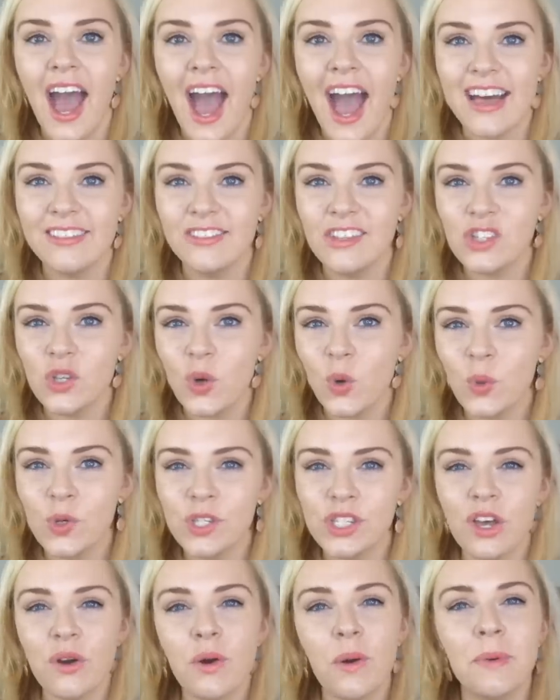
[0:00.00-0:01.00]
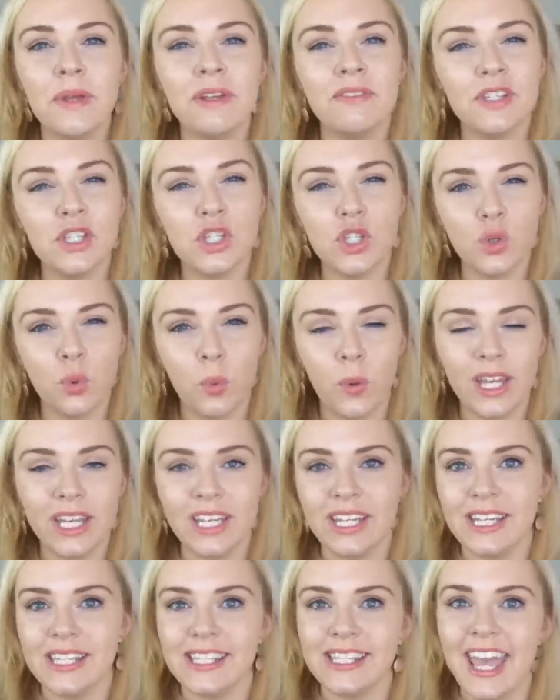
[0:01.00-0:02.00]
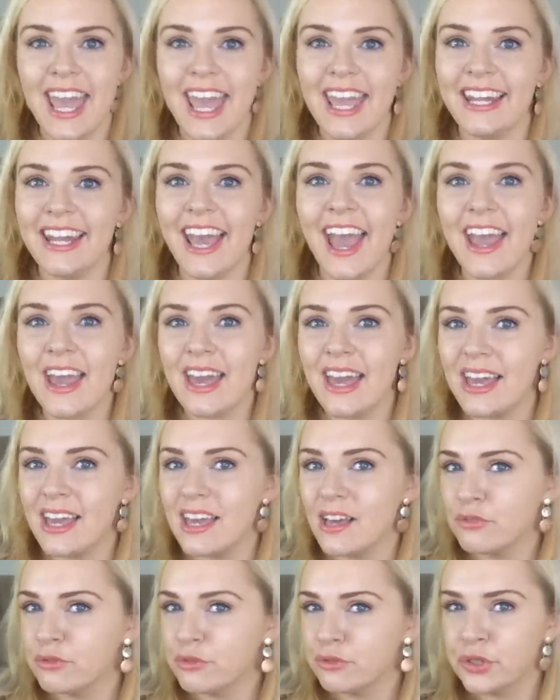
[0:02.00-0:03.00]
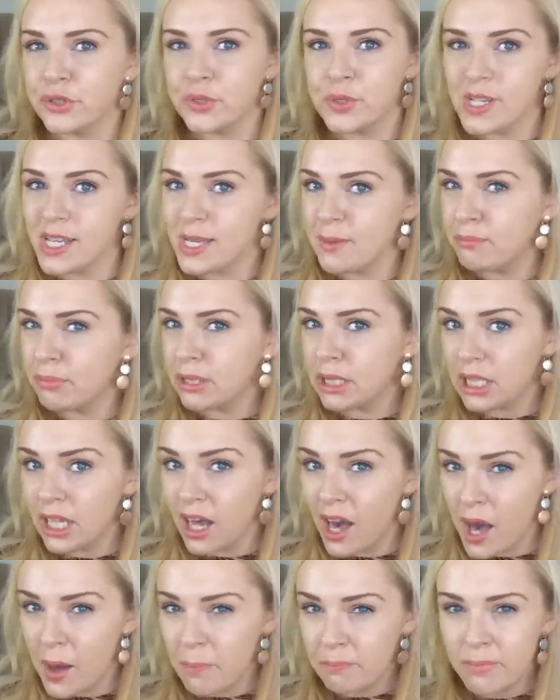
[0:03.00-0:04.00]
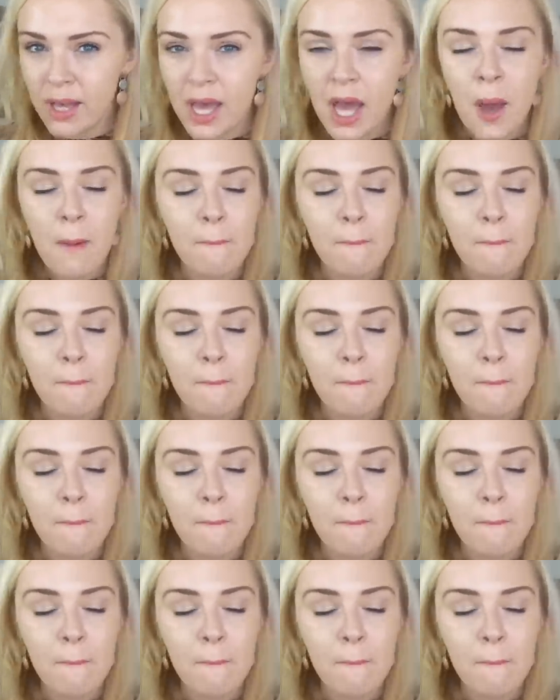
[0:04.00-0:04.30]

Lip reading: And there's also a bit of a sweetness in a fruity plum,